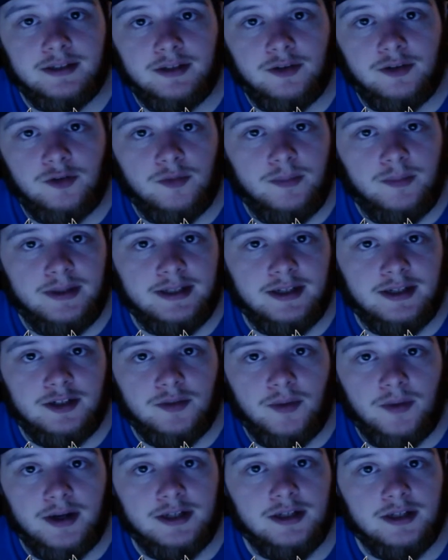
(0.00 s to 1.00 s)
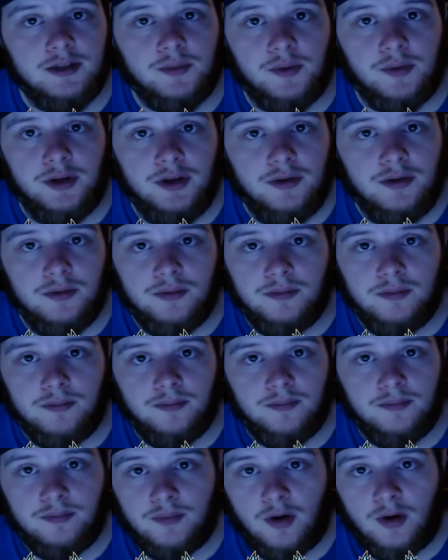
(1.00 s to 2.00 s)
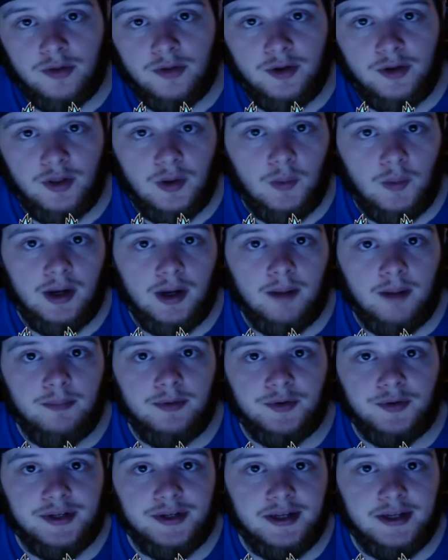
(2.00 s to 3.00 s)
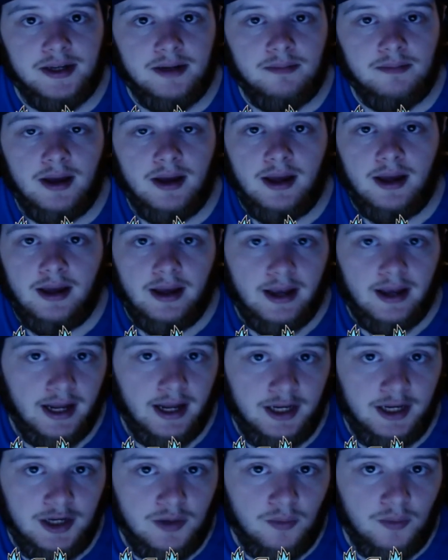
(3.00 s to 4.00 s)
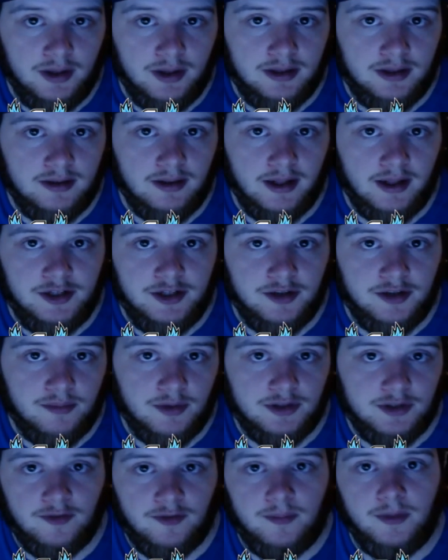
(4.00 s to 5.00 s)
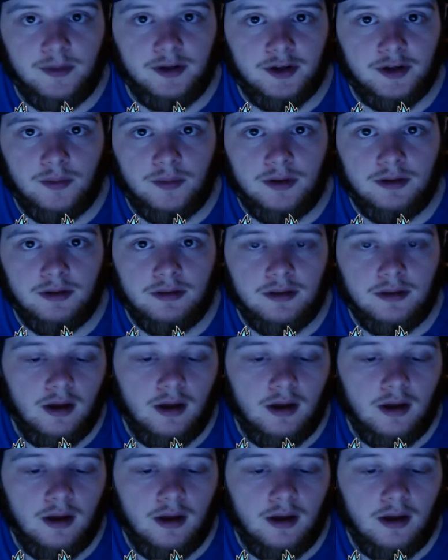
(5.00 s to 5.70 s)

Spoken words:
There are going to be situations where you are the only one up in your team and you want the legend you're most familiar with.